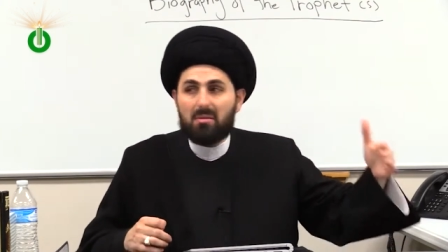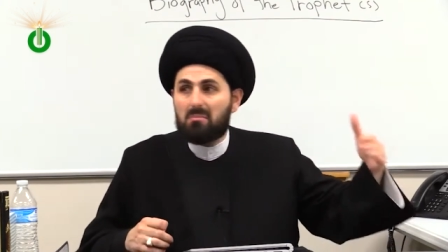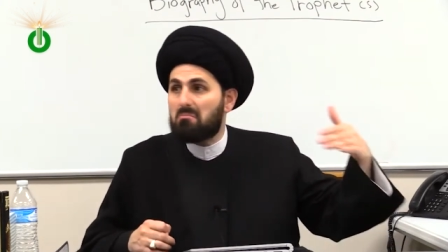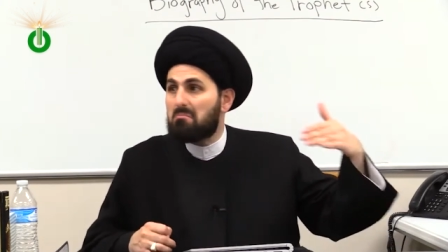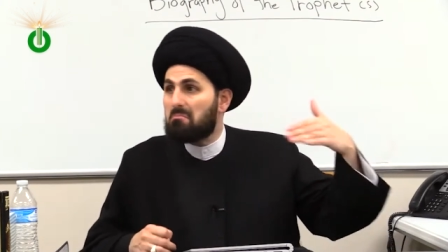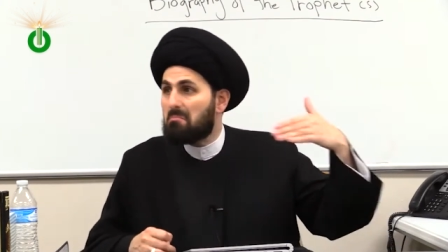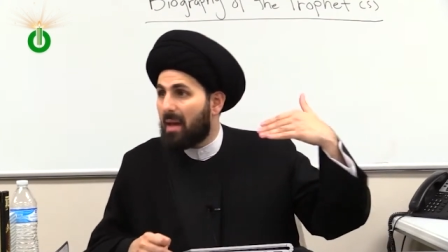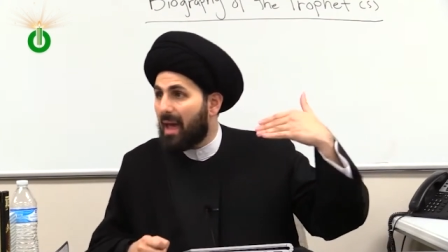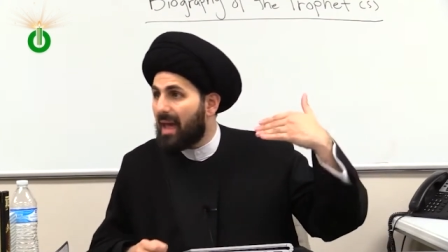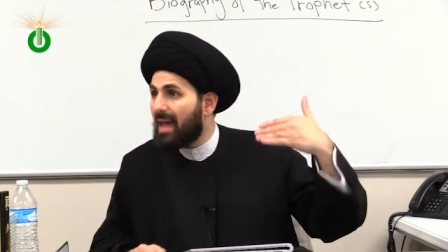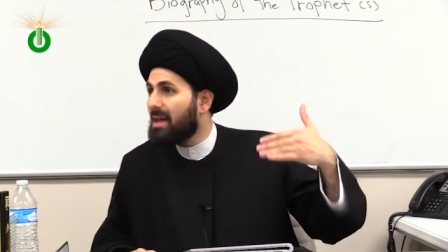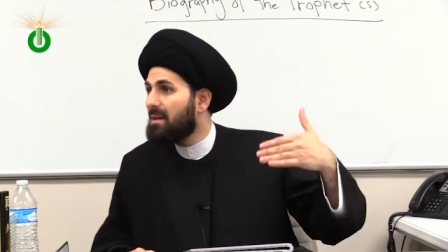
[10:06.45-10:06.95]

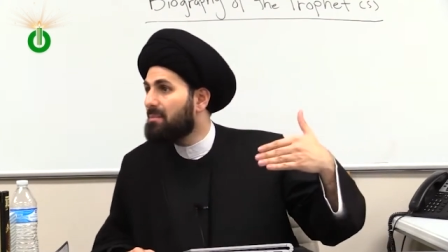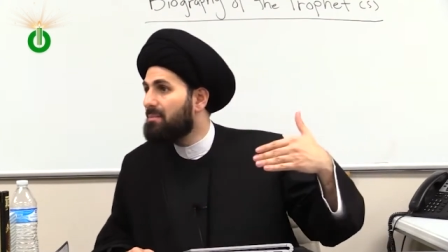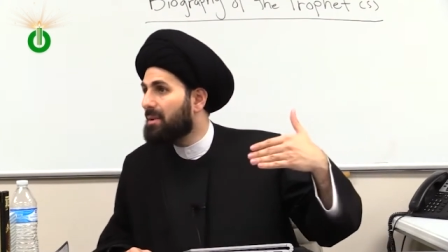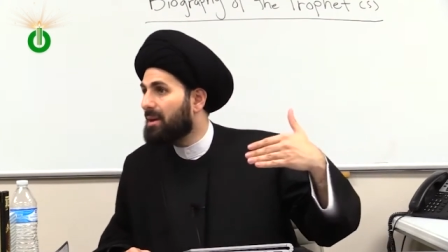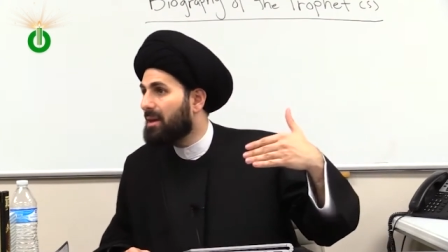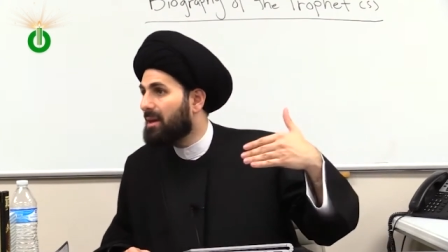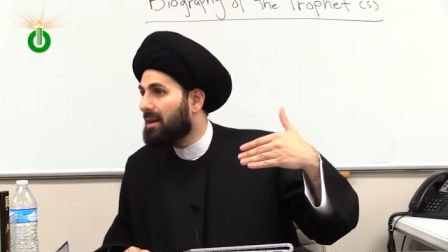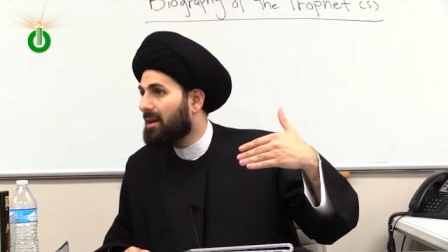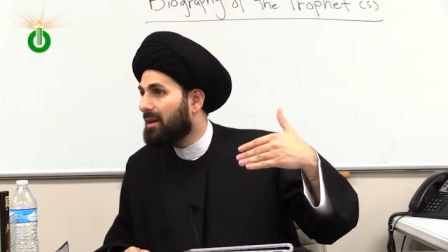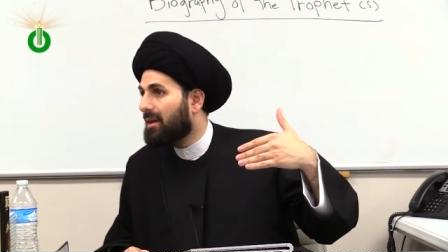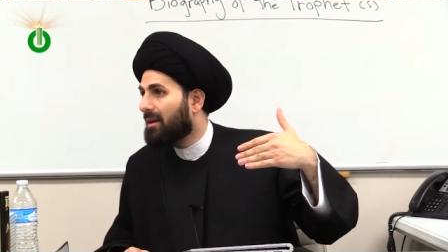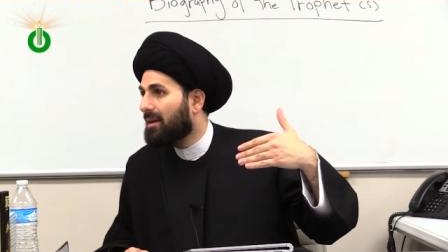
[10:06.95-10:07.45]

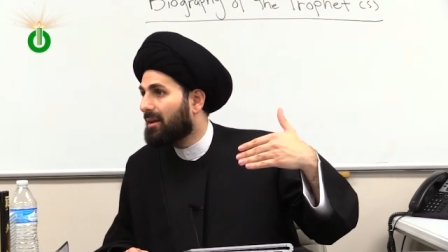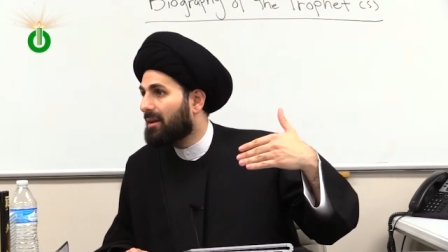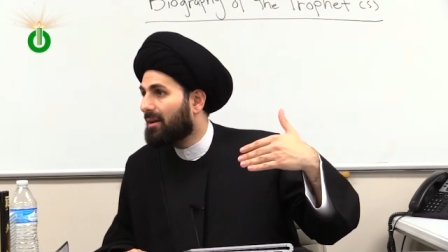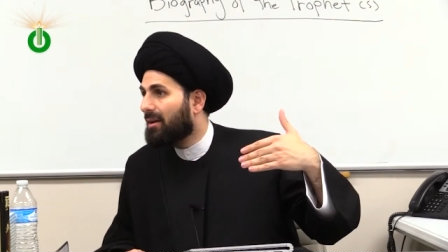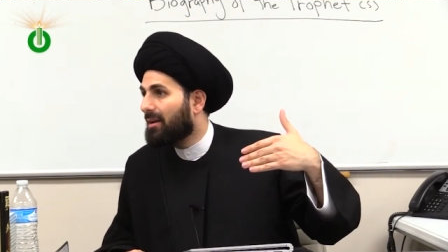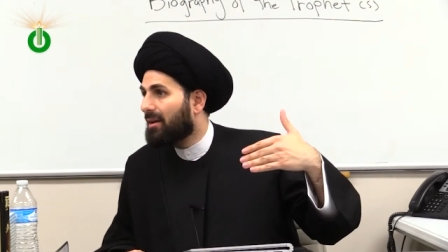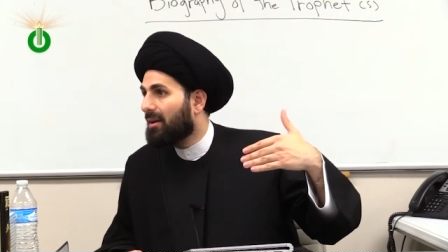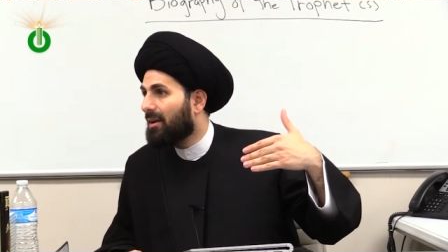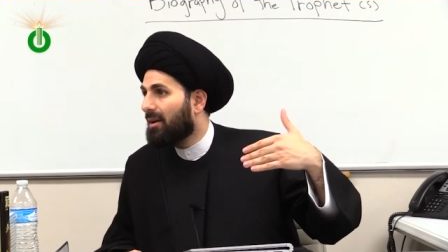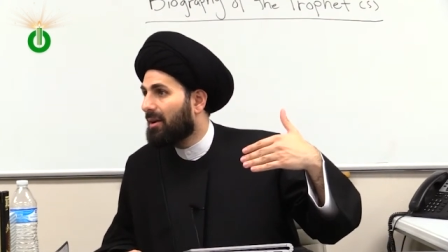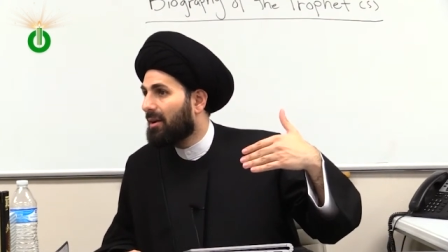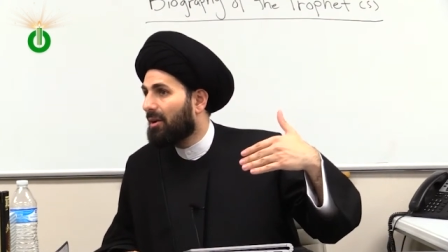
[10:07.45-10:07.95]
maybe
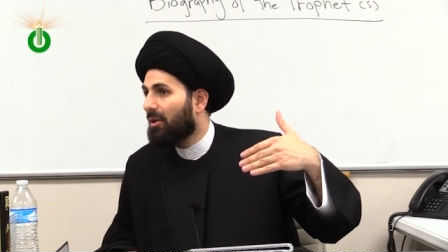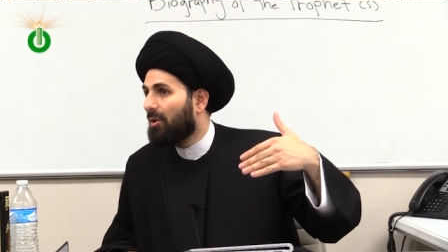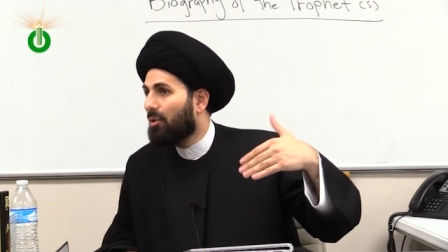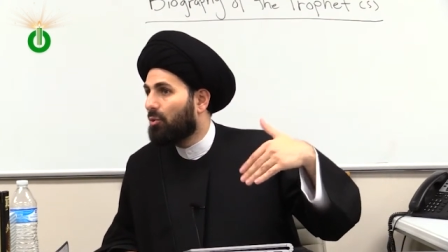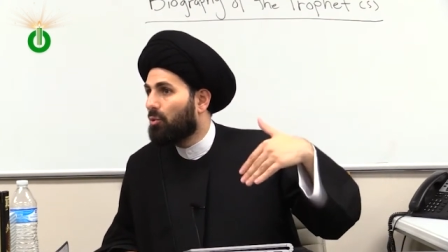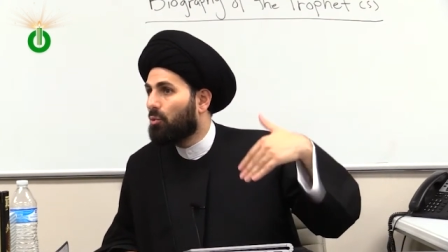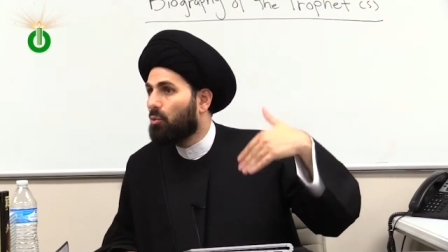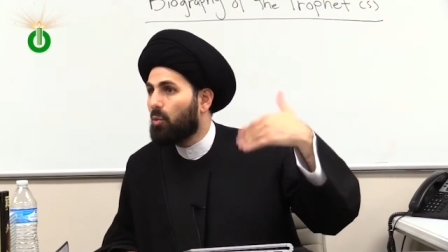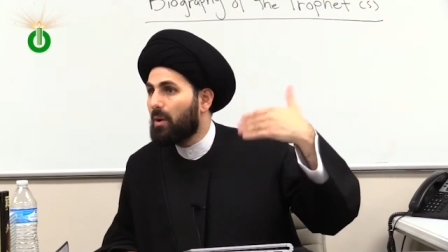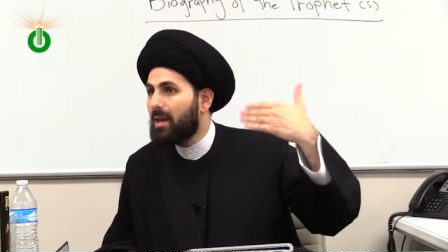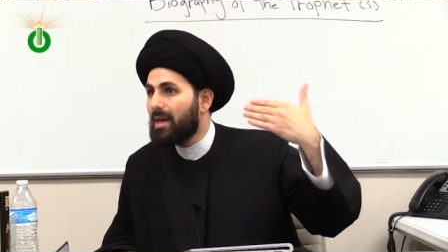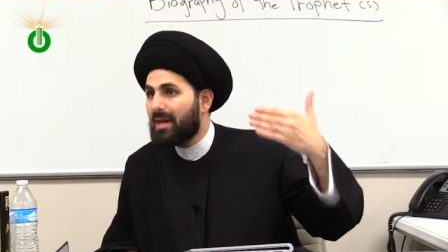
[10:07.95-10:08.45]

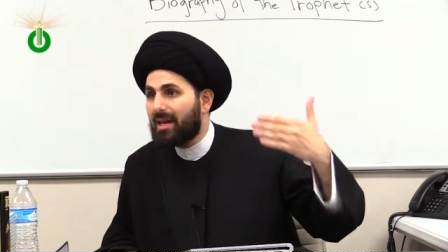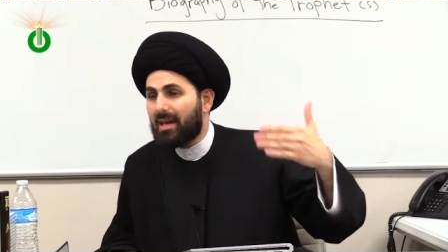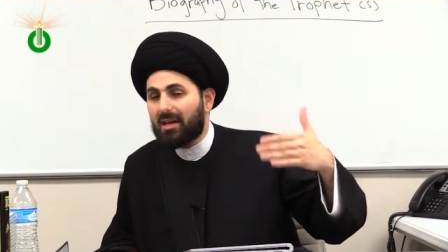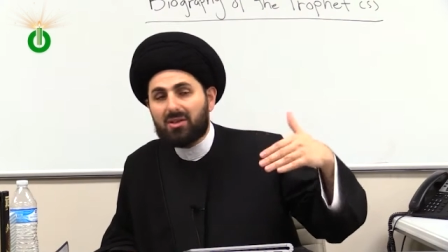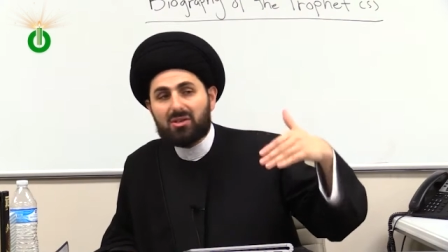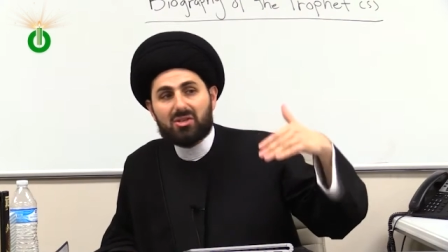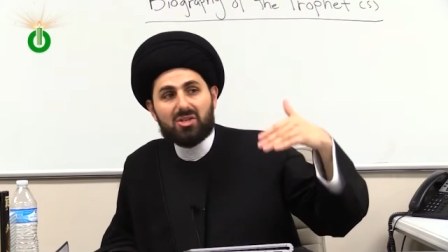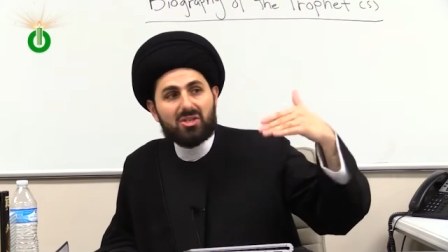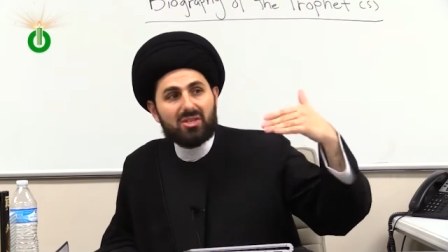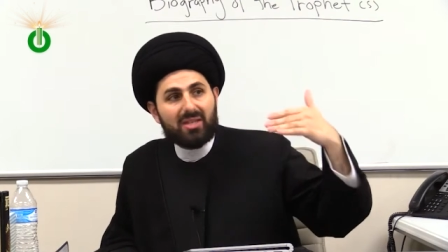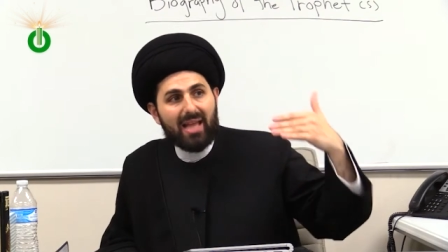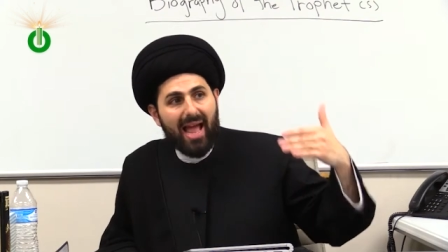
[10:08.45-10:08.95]
we can
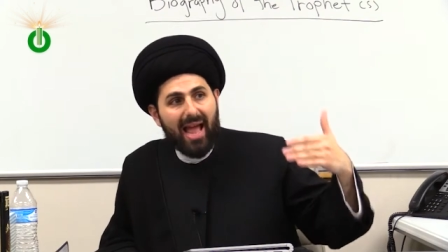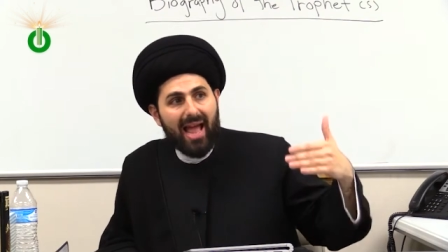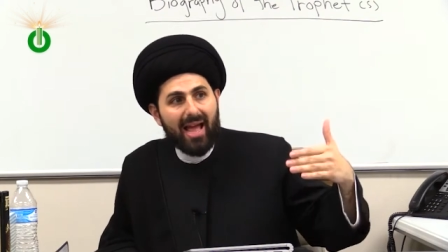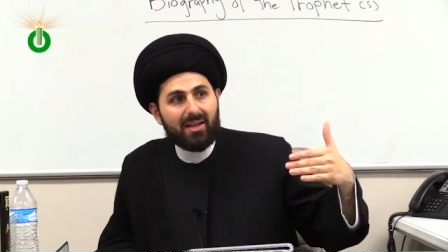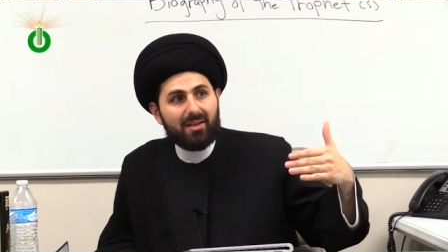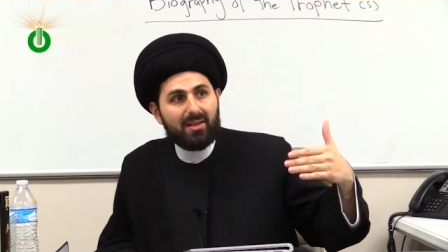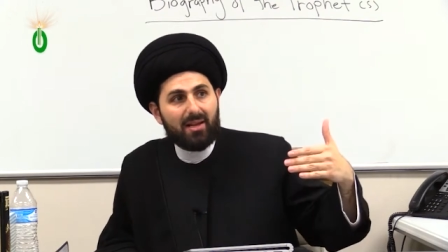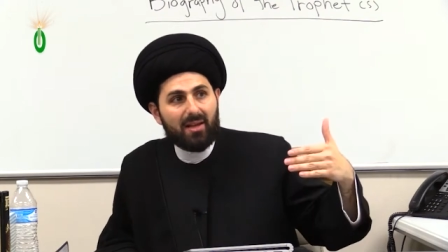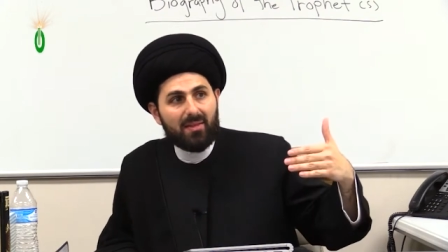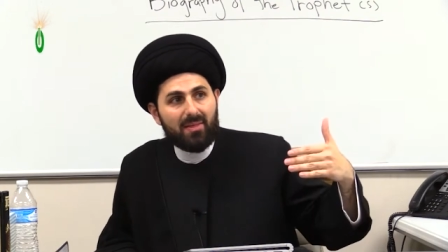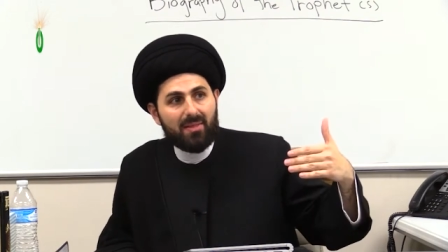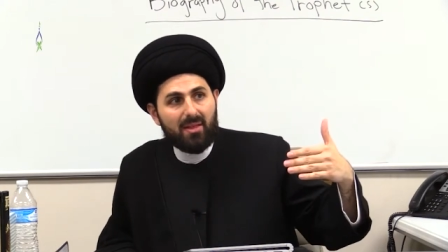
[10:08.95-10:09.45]

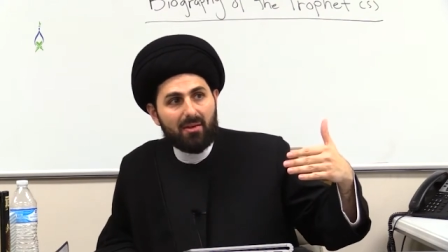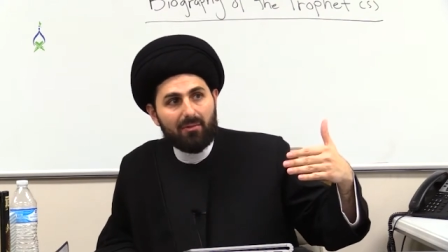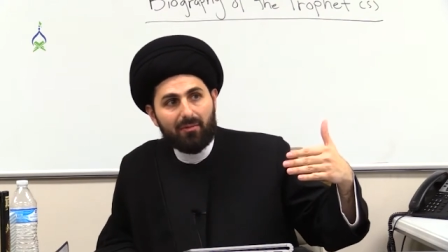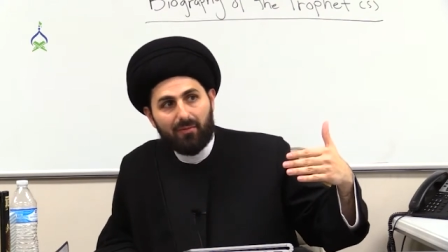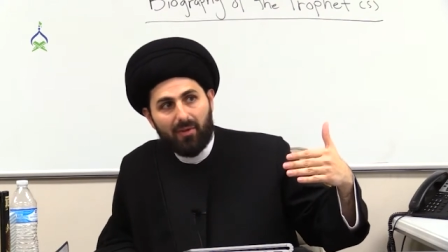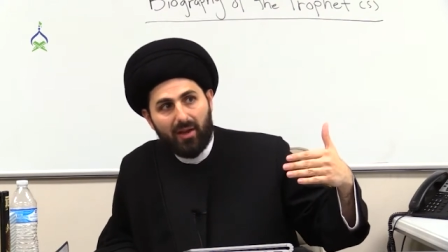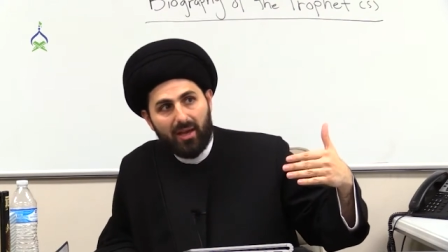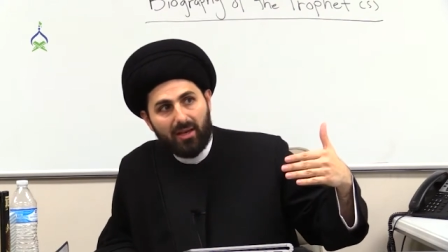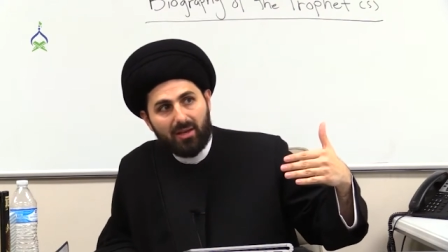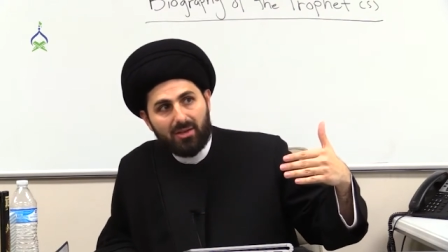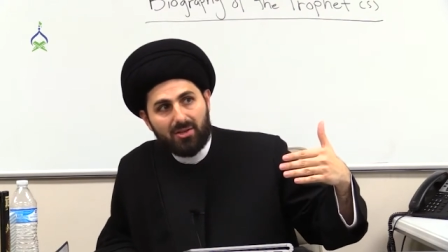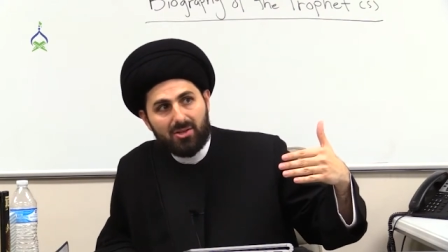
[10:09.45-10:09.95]
stand in the
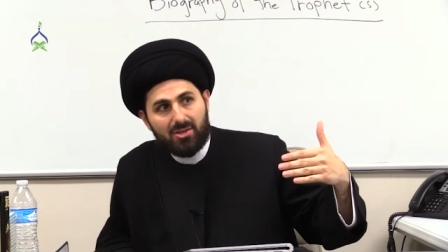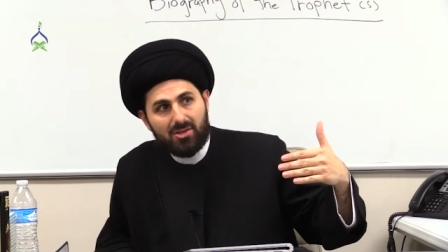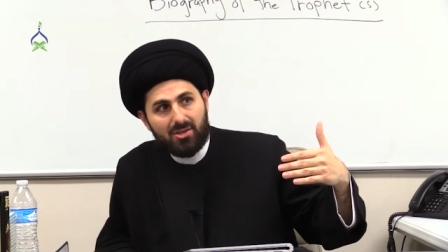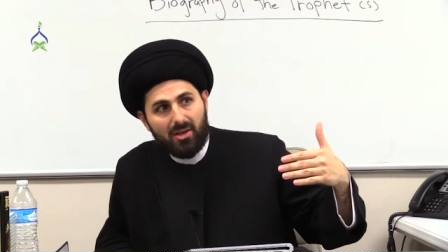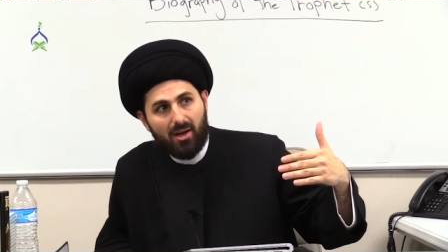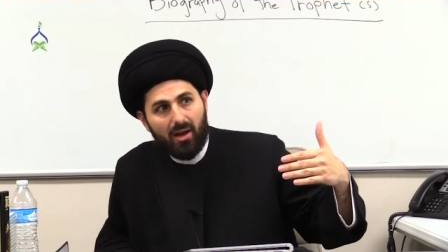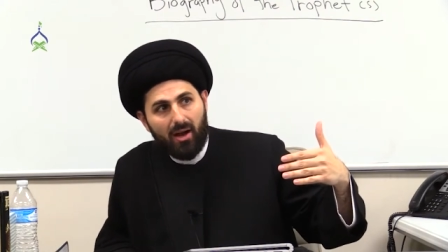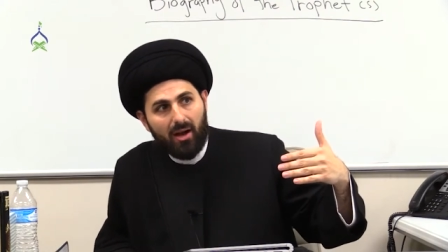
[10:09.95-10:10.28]
face